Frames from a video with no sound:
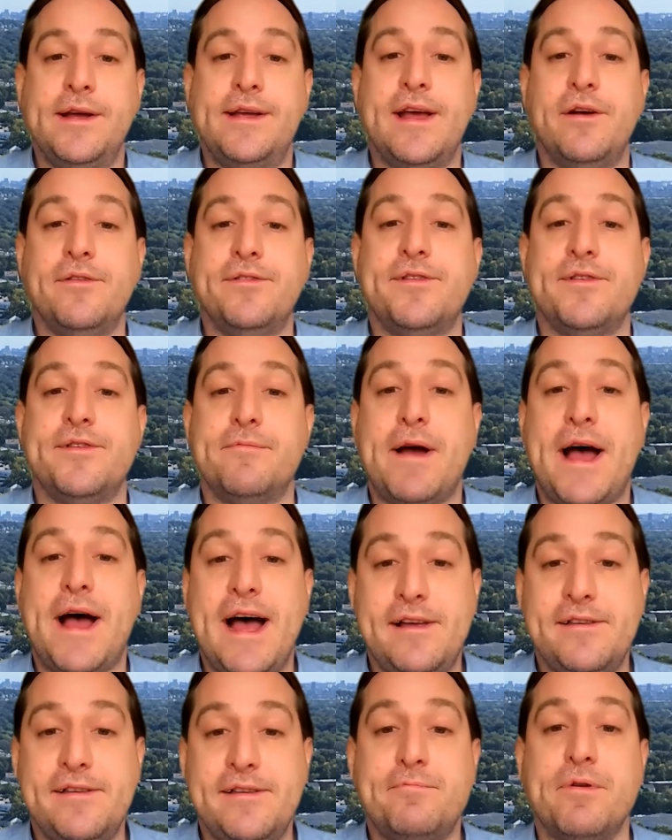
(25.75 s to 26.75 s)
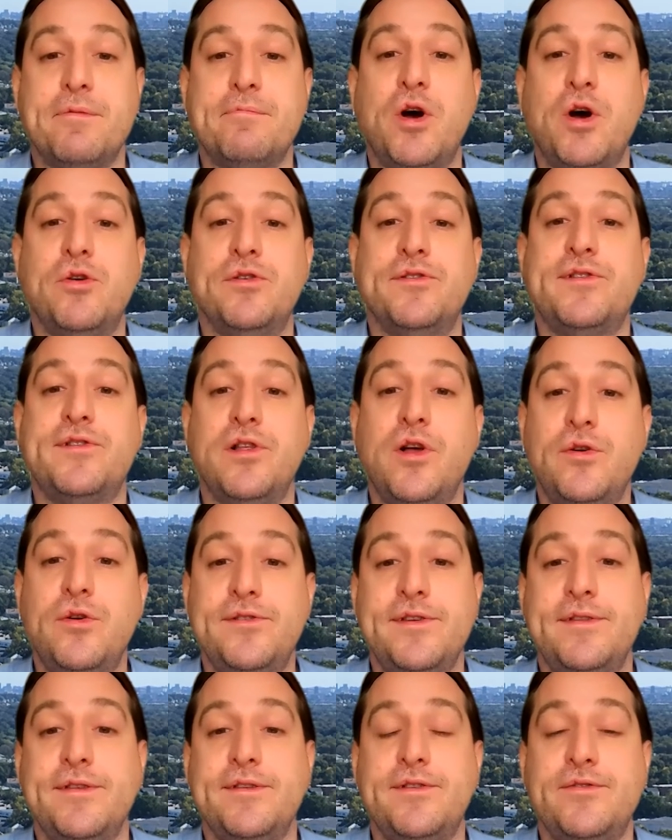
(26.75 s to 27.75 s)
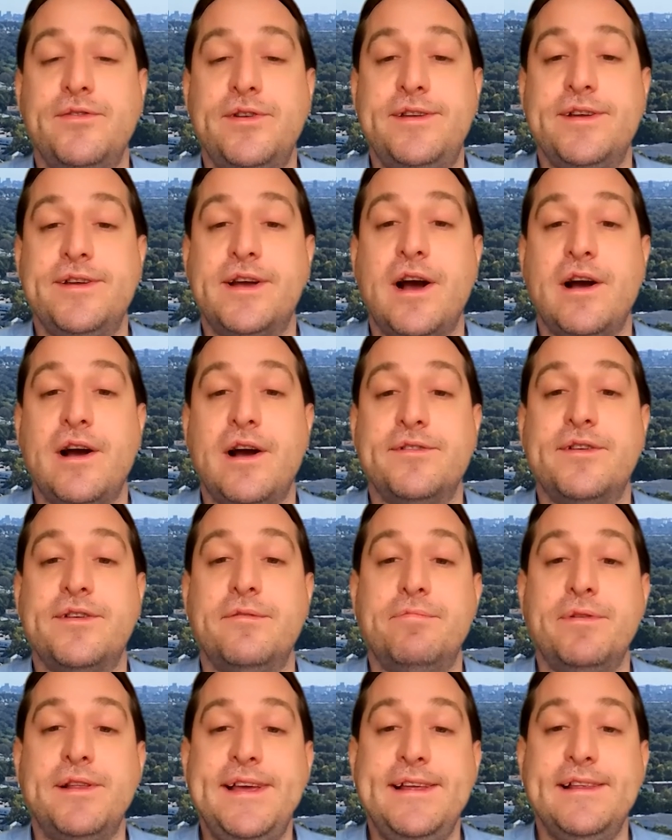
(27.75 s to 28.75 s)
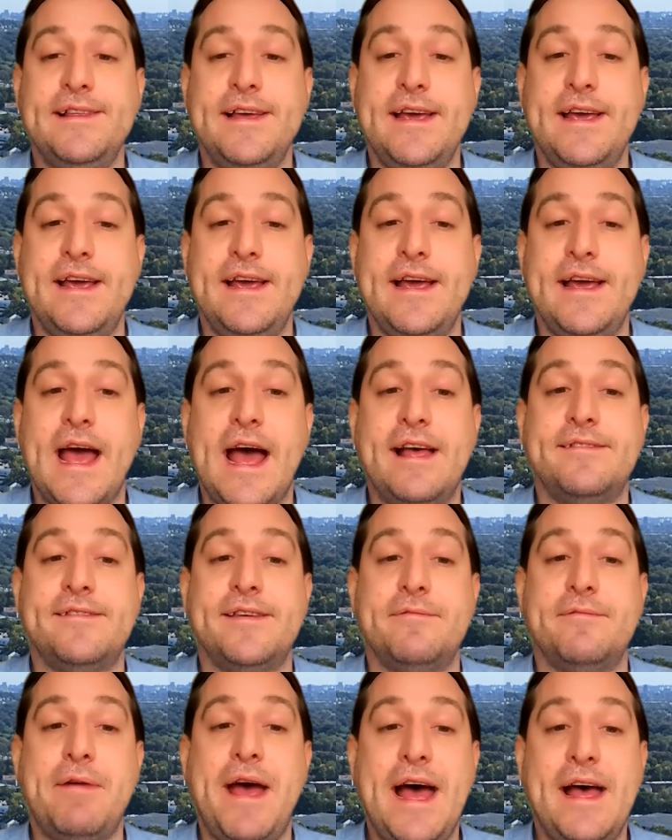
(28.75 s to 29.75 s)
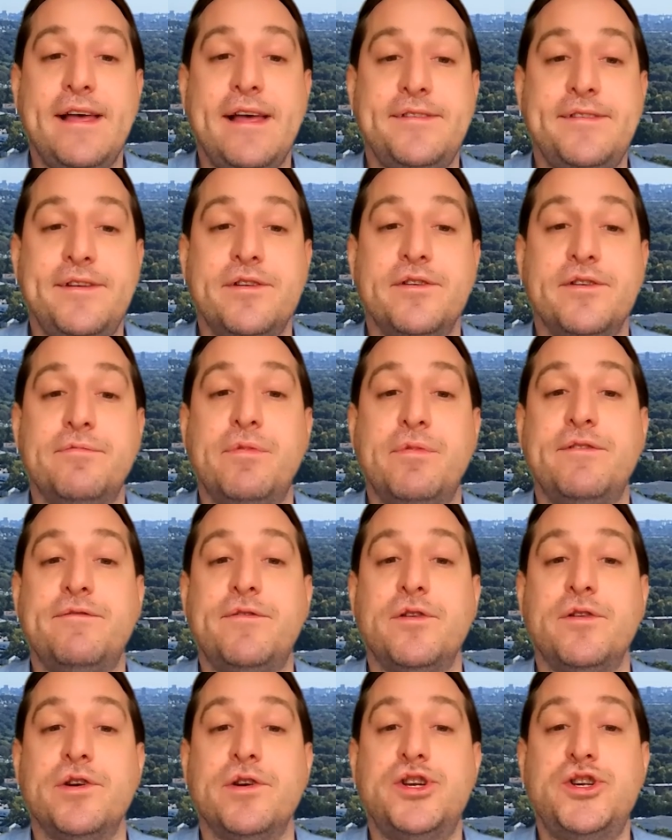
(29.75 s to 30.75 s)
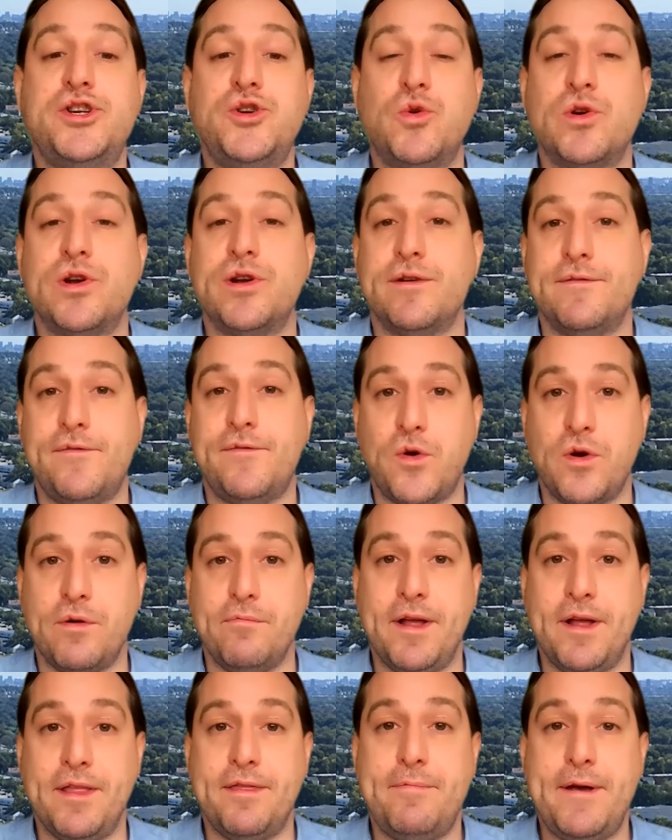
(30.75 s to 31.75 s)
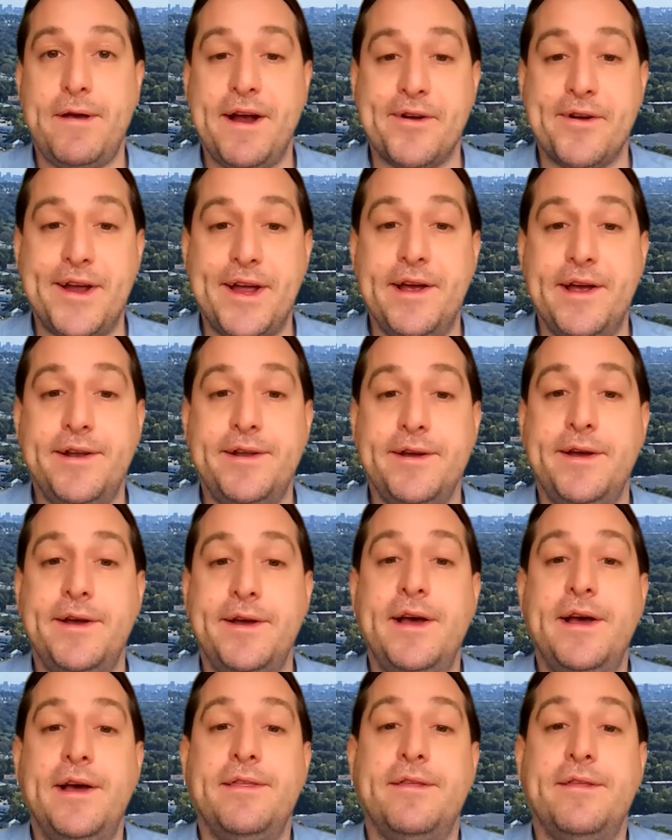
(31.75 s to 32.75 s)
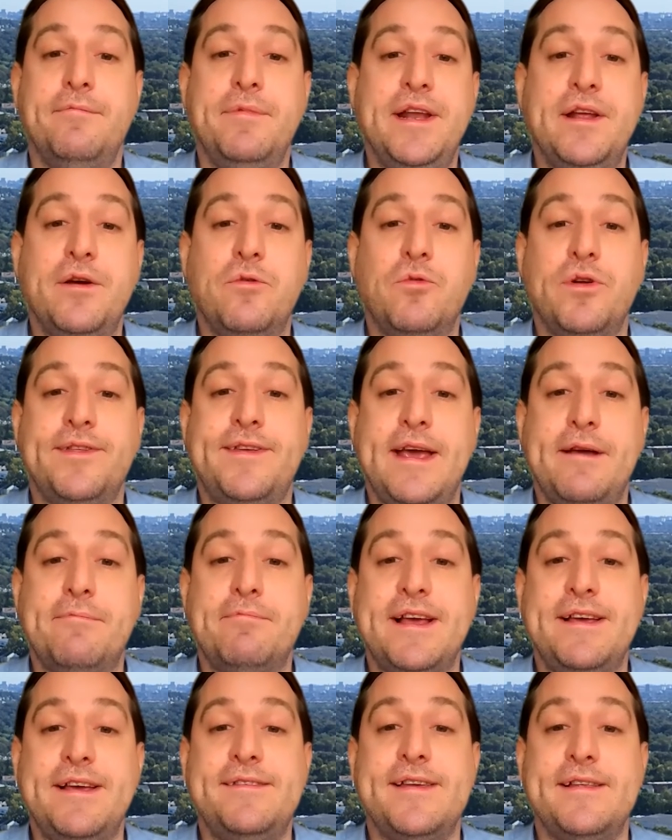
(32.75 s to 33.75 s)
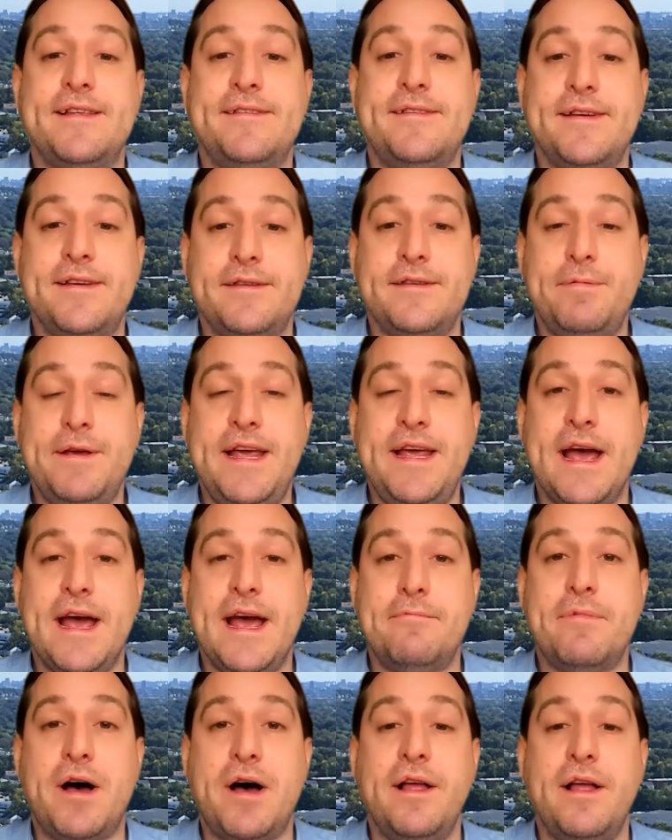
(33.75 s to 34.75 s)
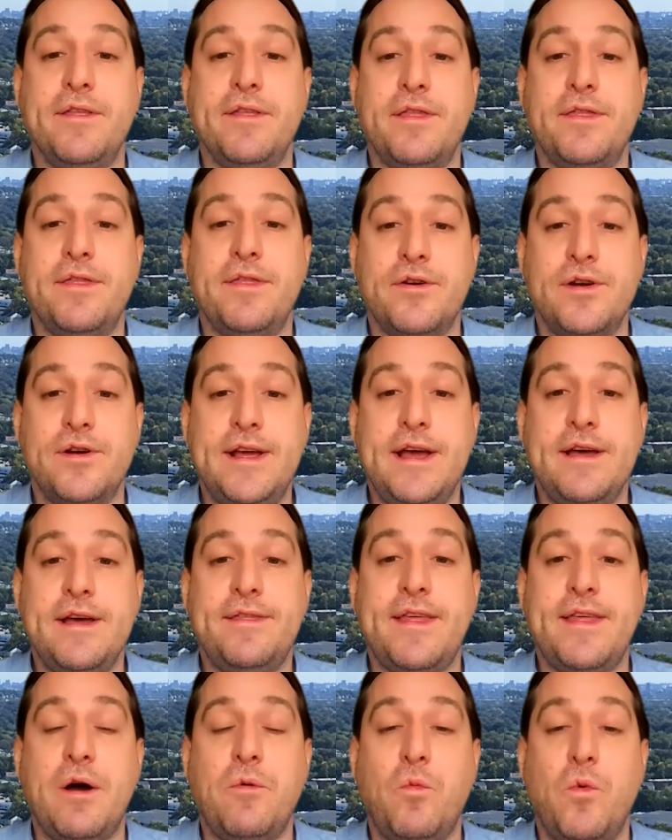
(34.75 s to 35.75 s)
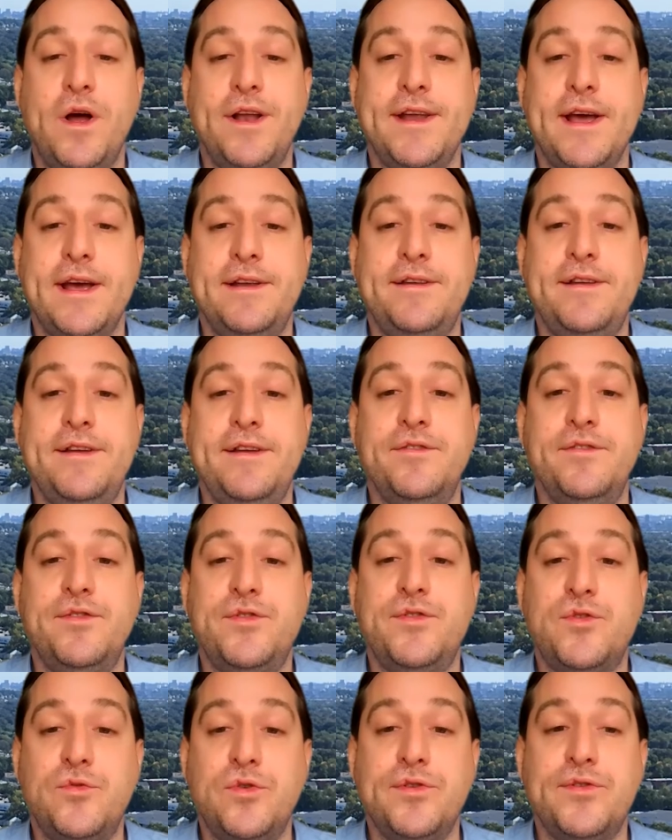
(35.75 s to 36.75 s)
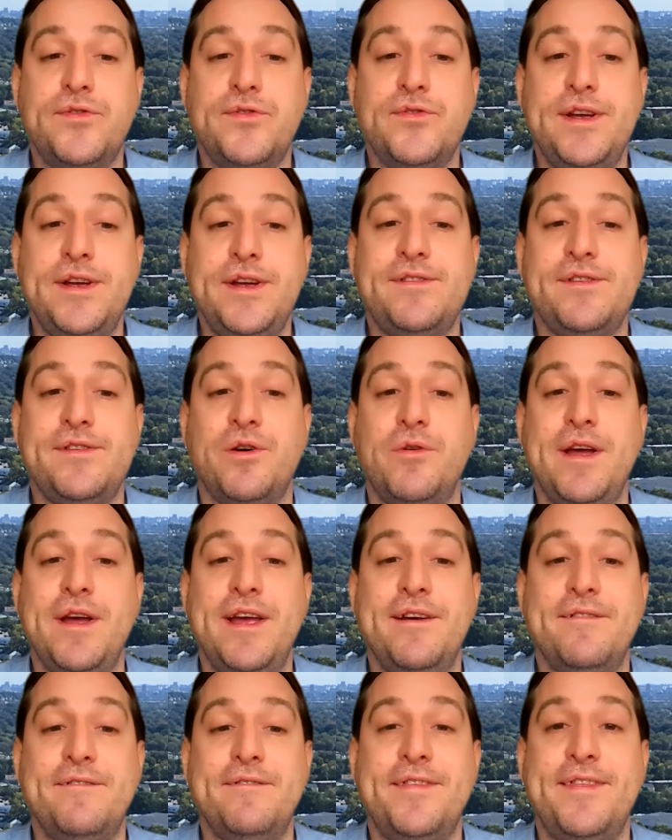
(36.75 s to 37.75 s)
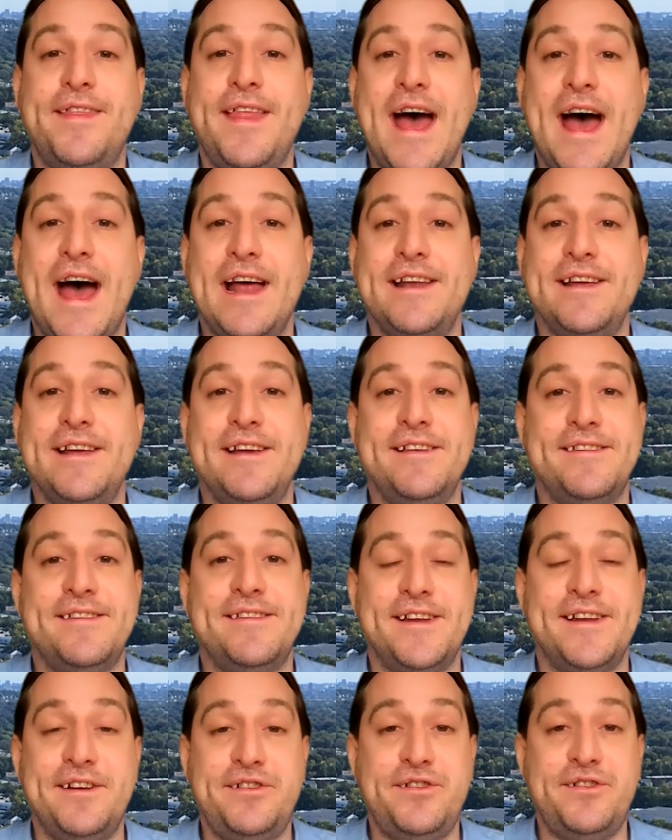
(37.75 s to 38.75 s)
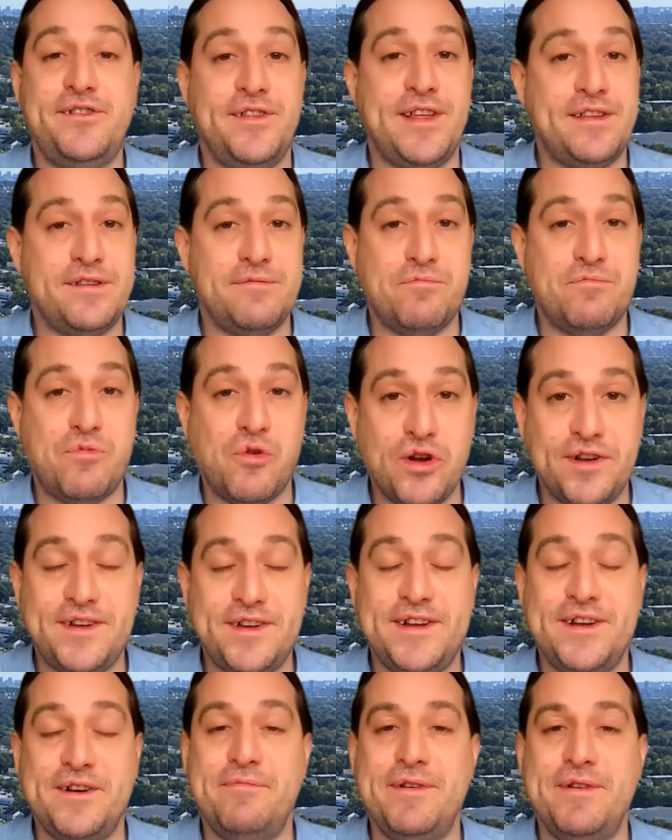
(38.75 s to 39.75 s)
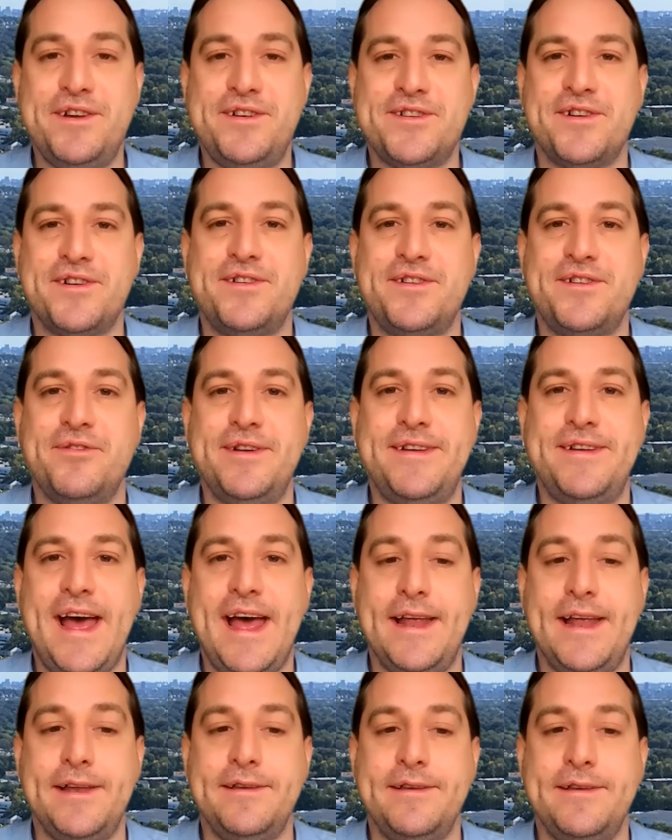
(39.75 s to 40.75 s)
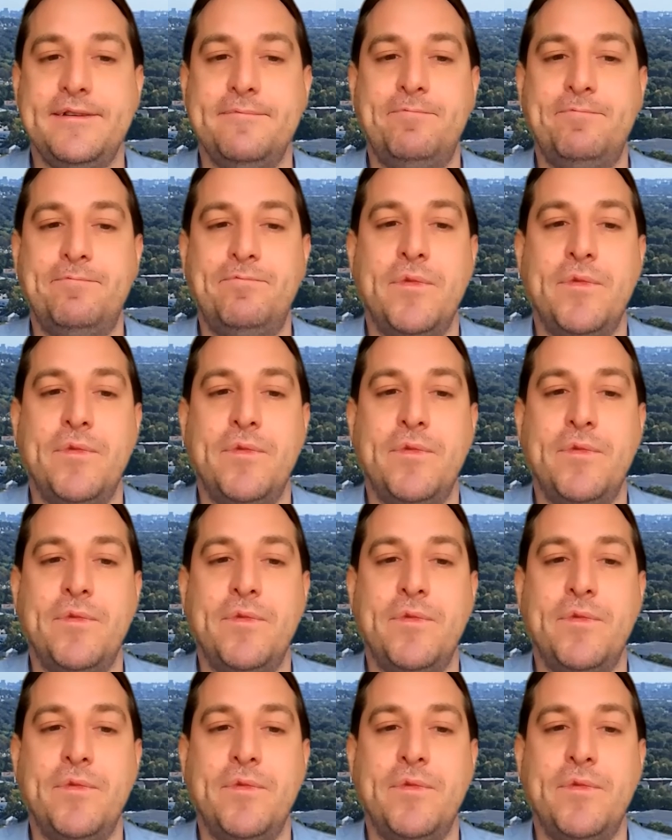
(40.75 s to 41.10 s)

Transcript: Councilor Paz proposed closing the street to cars completely, as in past years, but for a shorter four-month period. The meeting will take place at 6 p.m. on the 30th at 119 School Street. So if that is an issue that's important to you, be sure to attend.